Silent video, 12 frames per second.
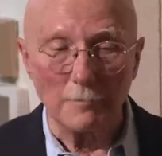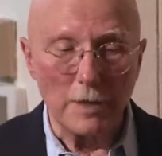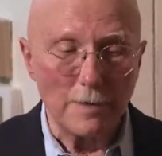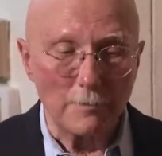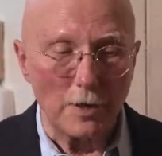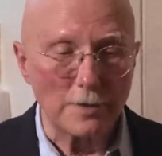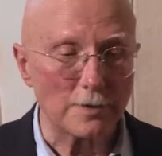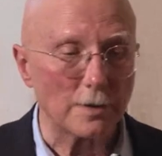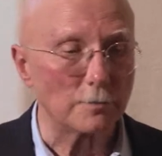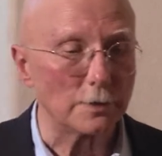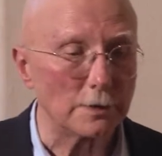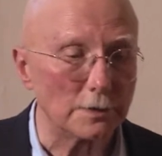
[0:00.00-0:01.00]
many parts of
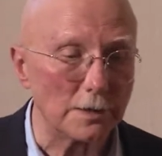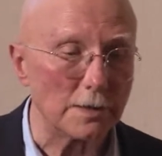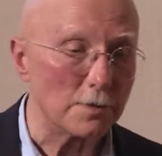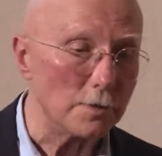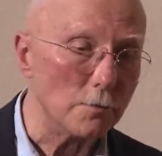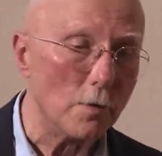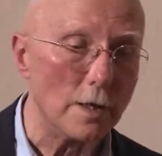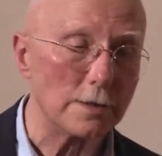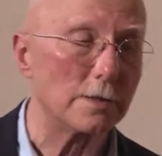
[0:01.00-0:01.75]
the world that do want